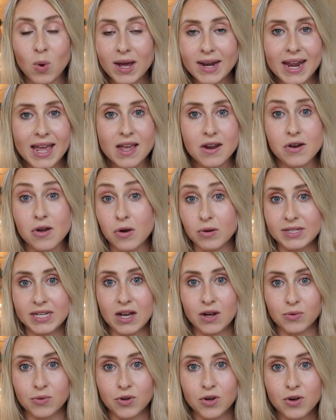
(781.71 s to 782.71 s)
one night in a
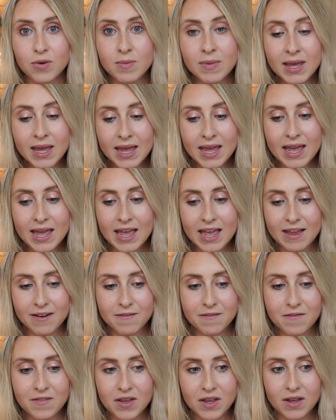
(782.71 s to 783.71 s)
hotel room
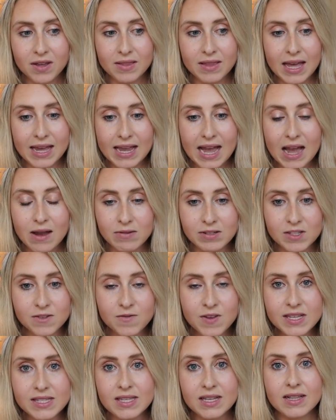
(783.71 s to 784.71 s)
and feel like I was
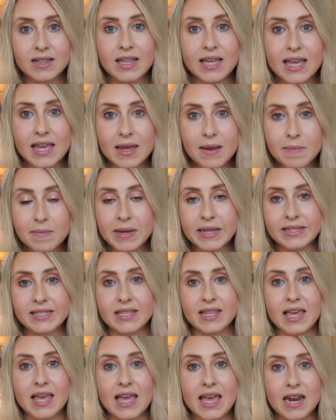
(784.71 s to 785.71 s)
physically,
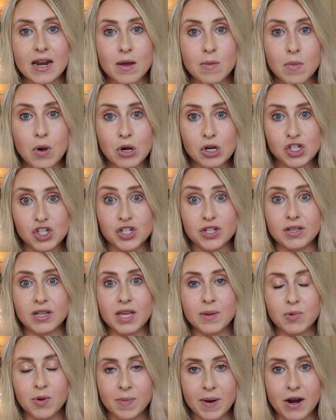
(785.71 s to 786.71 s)
mentally, and
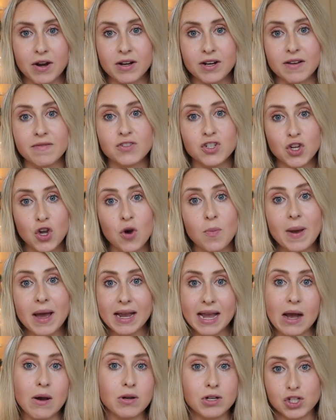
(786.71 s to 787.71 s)
emotionally prepared enough to go
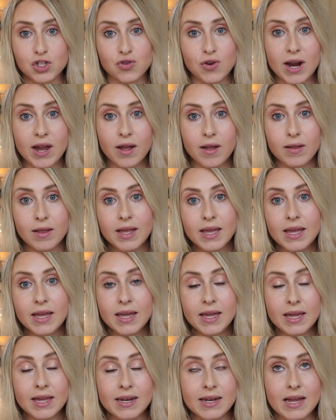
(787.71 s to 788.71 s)
back out on trail.
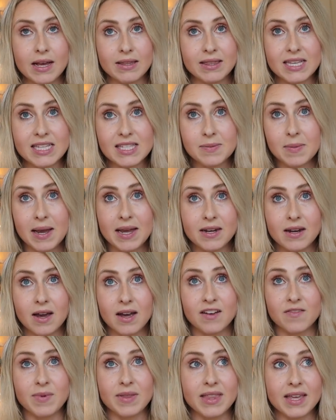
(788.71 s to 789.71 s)
Now, this might not
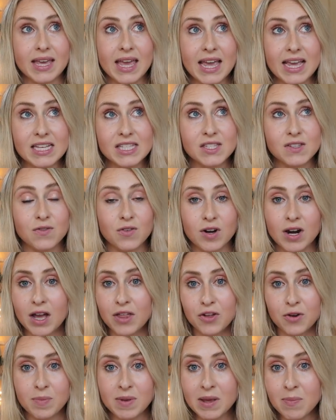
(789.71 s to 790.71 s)
have been the case for
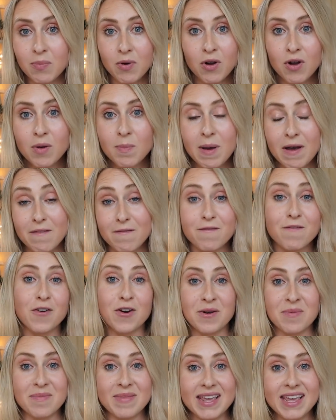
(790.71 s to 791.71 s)
other people, but
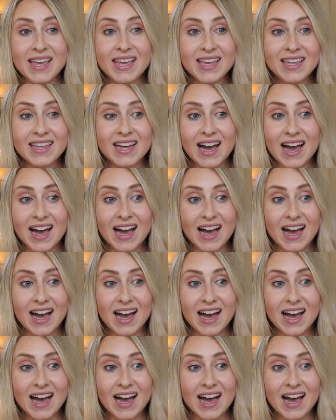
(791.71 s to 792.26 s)
for me,